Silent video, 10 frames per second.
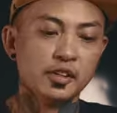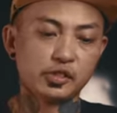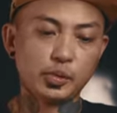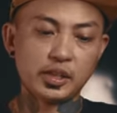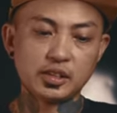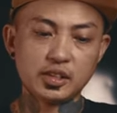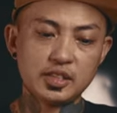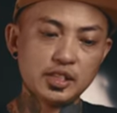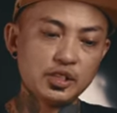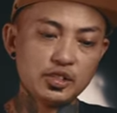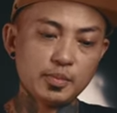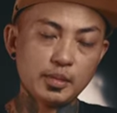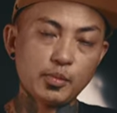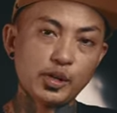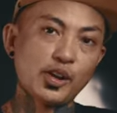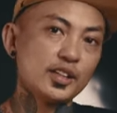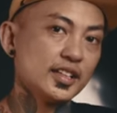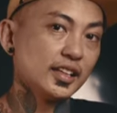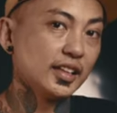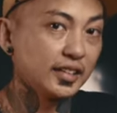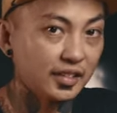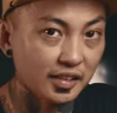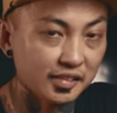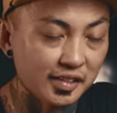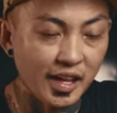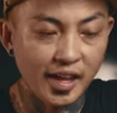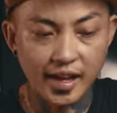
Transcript: so we can continue to make more content like this.